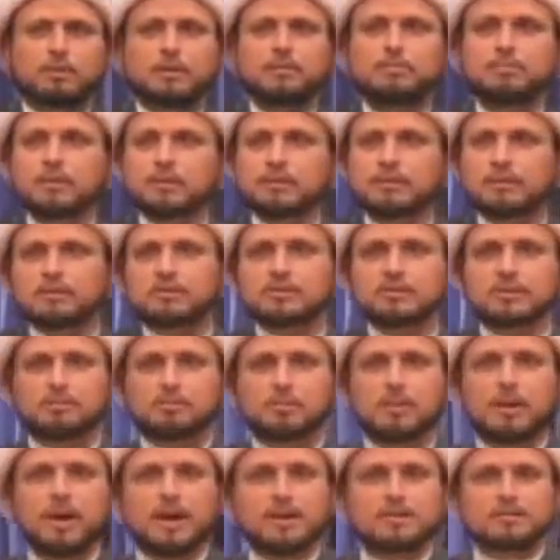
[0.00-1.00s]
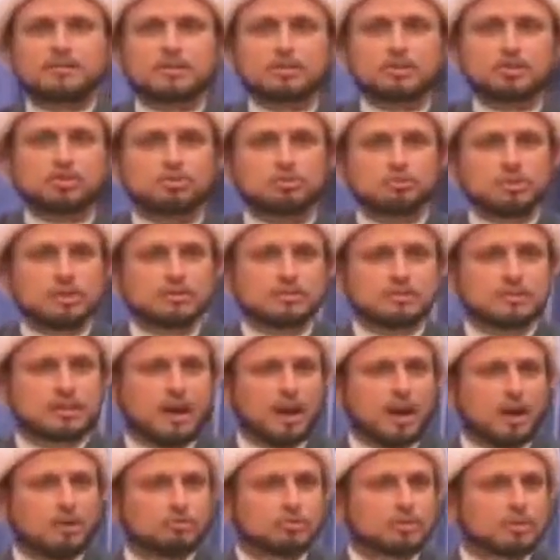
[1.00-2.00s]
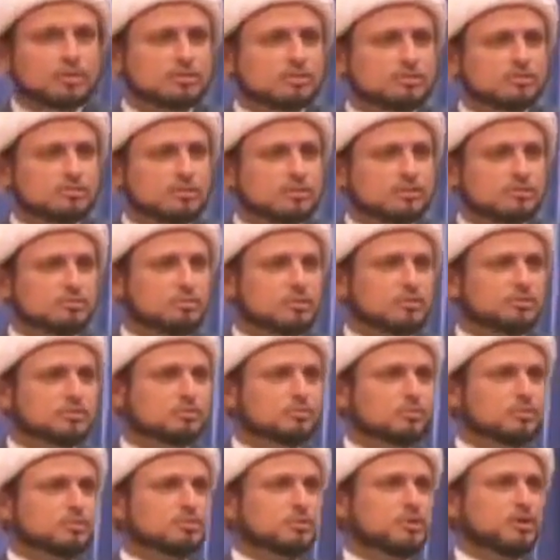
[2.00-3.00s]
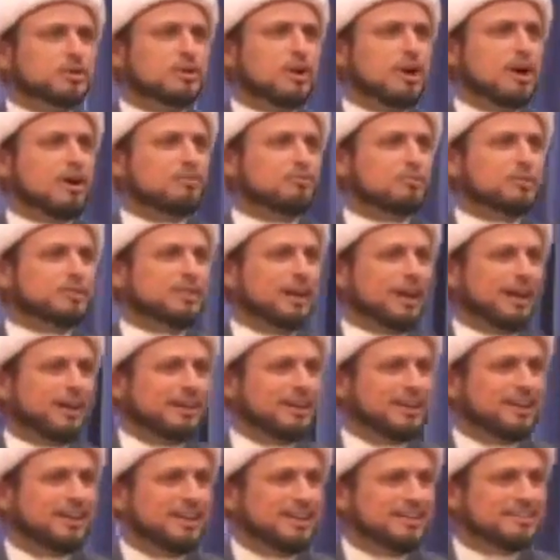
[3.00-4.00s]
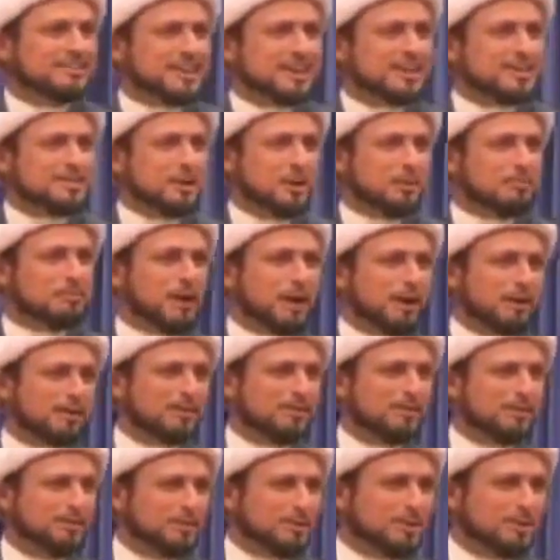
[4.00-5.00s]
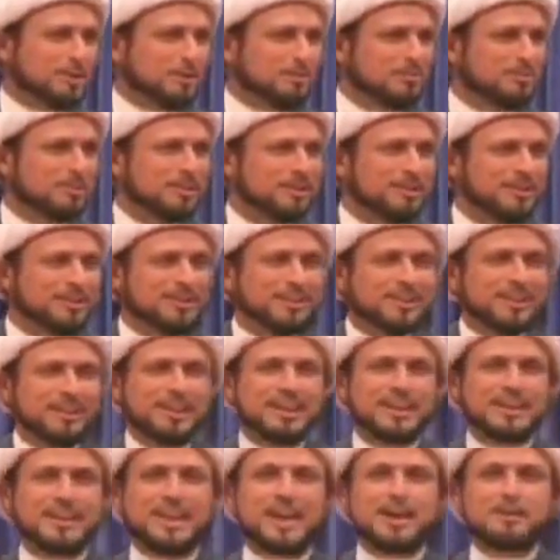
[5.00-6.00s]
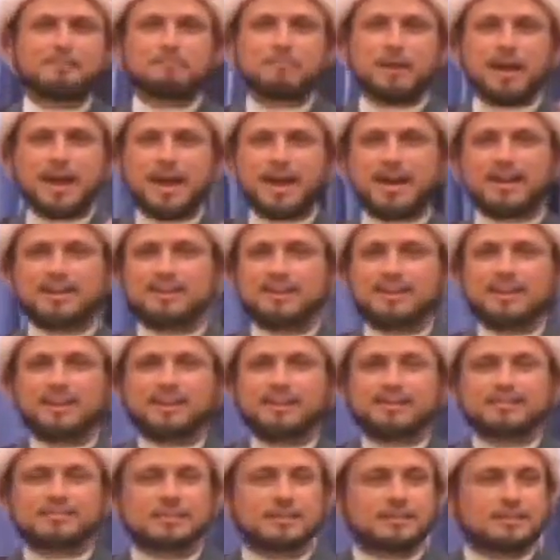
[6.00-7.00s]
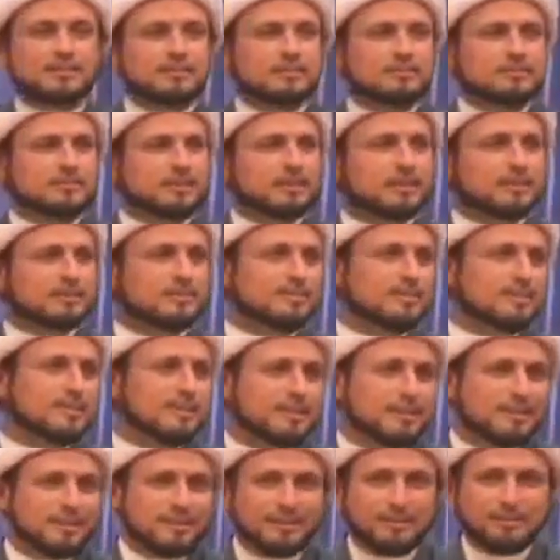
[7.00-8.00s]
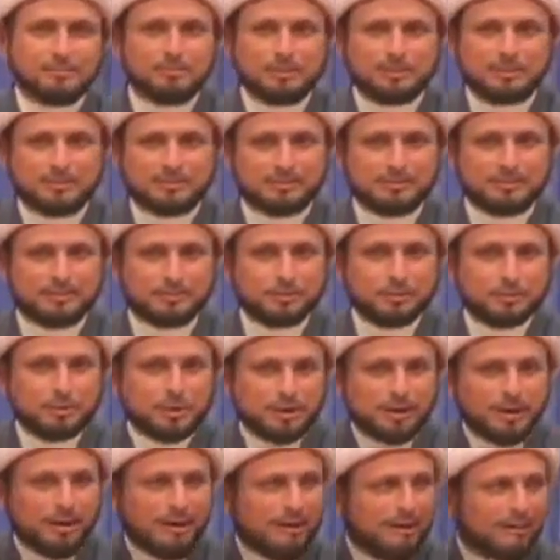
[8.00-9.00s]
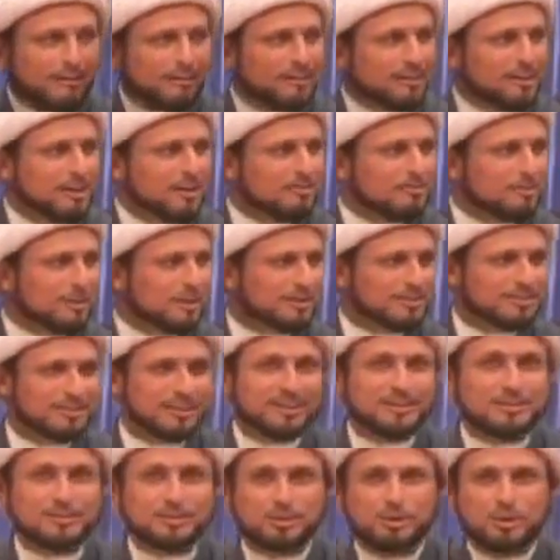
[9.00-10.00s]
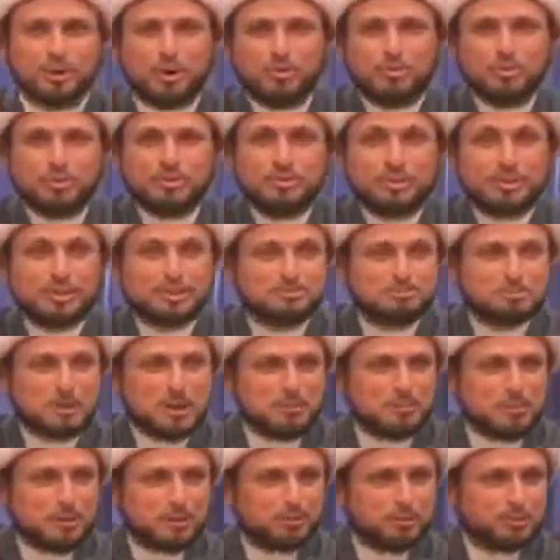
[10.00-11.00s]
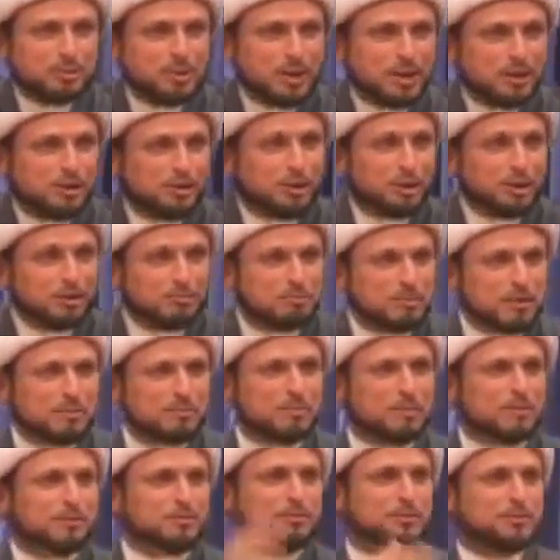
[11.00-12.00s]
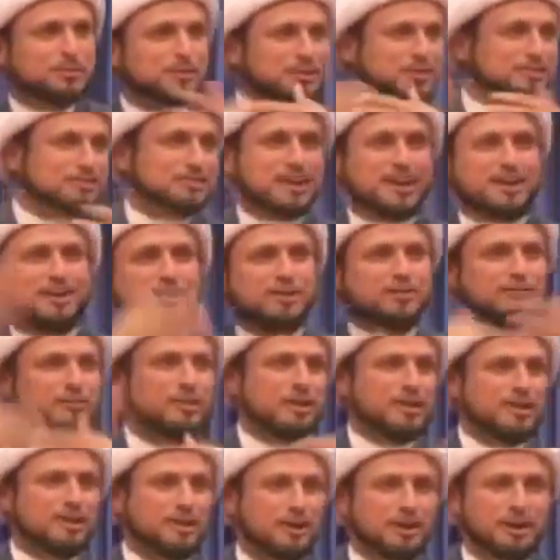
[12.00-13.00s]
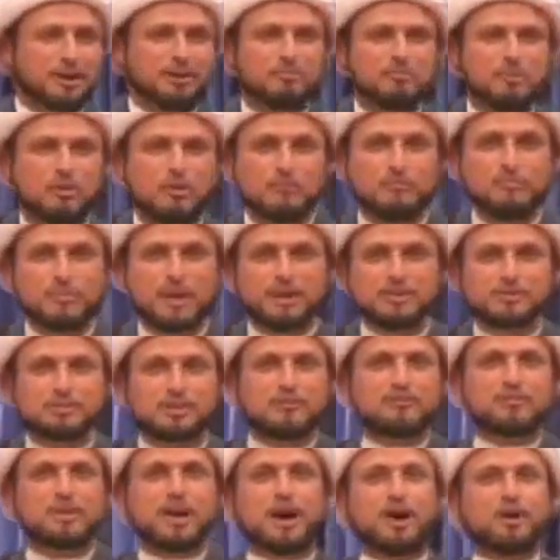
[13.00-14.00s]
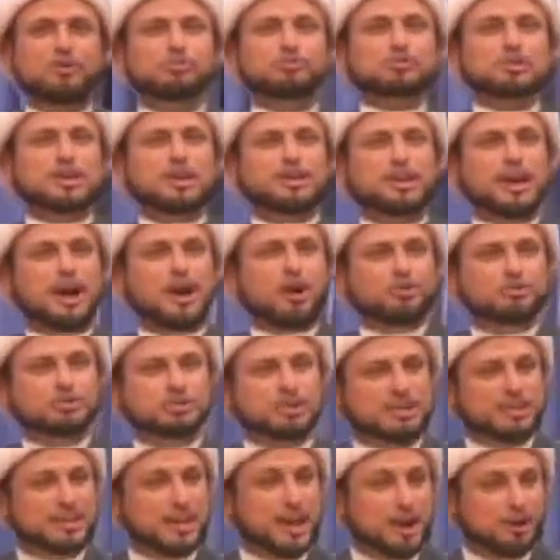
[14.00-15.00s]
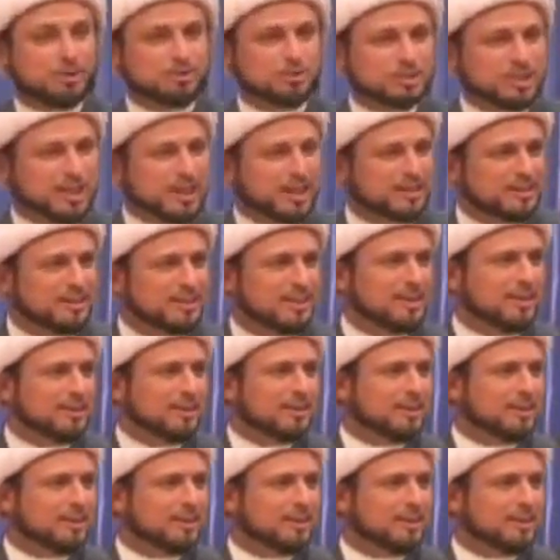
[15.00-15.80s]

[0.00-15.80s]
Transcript: People, they're surprised. The students, the house of students, what's, what's going on with uh, Sayyid Bahr al-Ulum? He came back, said, Sayyidina, I mean, you are alim like that, you go with these people, with ignorant people, doing these kind of uh, movements of Ya Hussein, Ya Hussein, Ya Hussein.